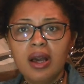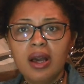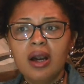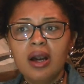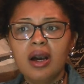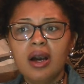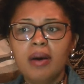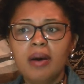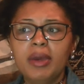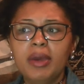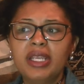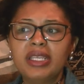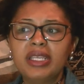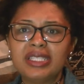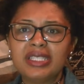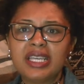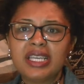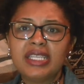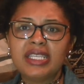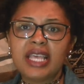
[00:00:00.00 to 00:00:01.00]
It
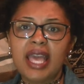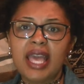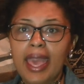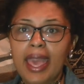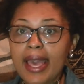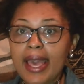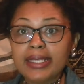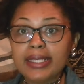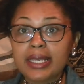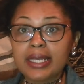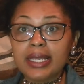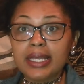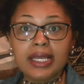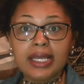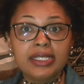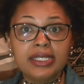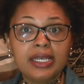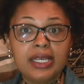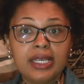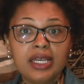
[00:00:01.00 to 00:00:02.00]
doesn't taste as good
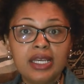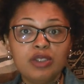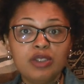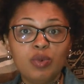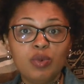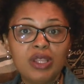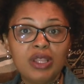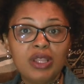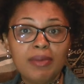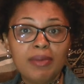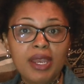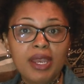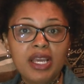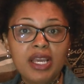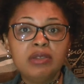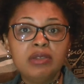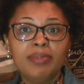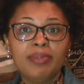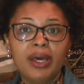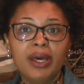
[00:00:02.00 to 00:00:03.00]
as it does with the
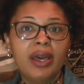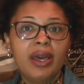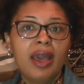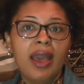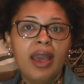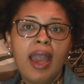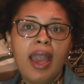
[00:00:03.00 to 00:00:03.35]
mayonnaise, but